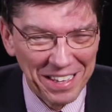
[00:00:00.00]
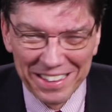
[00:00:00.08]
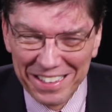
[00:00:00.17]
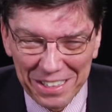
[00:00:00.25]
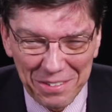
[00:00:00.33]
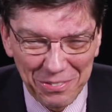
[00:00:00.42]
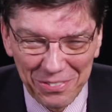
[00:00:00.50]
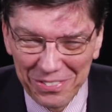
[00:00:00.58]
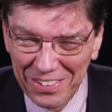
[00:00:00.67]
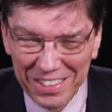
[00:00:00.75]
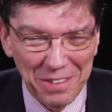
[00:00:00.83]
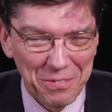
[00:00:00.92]
that
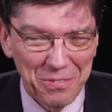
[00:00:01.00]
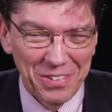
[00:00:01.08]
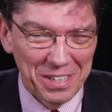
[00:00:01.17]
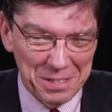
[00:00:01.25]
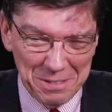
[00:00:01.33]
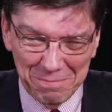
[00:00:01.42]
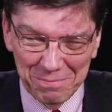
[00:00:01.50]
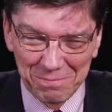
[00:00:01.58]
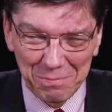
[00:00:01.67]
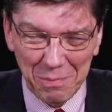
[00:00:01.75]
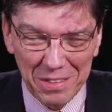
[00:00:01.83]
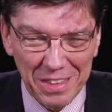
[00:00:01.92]
if
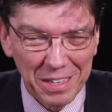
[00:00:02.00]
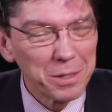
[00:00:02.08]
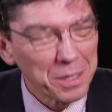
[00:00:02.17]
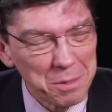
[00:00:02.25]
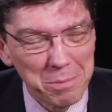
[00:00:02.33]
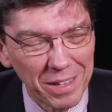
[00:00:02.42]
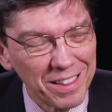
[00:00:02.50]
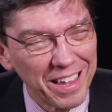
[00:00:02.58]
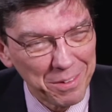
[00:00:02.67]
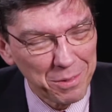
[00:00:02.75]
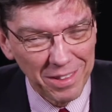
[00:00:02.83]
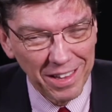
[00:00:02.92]
they look at me
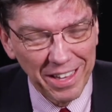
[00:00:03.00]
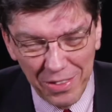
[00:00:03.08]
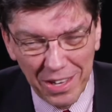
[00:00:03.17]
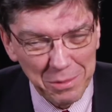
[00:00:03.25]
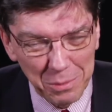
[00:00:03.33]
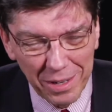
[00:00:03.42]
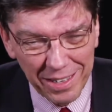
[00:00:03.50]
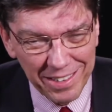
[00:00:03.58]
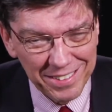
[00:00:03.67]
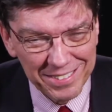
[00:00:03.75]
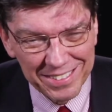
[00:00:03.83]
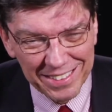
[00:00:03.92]
that
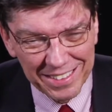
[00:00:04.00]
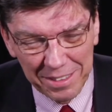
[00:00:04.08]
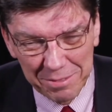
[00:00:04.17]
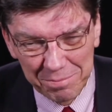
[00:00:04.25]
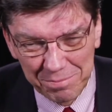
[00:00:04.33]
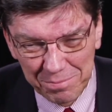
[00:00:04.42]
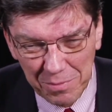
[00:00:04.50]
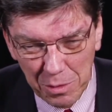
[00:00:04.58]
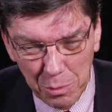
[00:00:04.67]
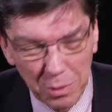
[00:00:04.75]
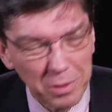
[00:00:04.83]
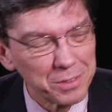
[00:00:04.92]
way, the
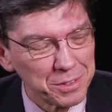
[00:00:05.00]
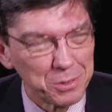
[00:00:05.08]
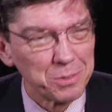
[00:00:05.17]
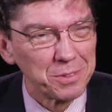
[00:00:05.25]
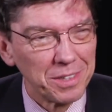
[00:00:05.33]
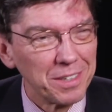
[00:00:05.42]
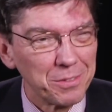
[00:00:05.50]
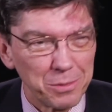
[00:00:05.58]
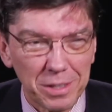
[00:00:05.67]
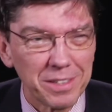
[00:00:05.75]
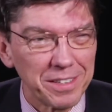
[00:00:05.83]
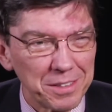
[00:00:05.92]
world is
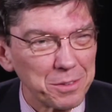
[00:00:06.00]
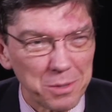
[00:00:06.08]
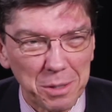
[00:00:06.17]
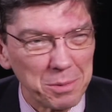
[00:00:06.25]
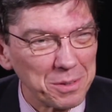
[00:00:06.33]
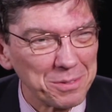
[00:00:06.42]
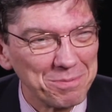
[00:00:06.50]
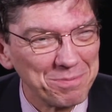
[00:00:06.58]
really in trouble.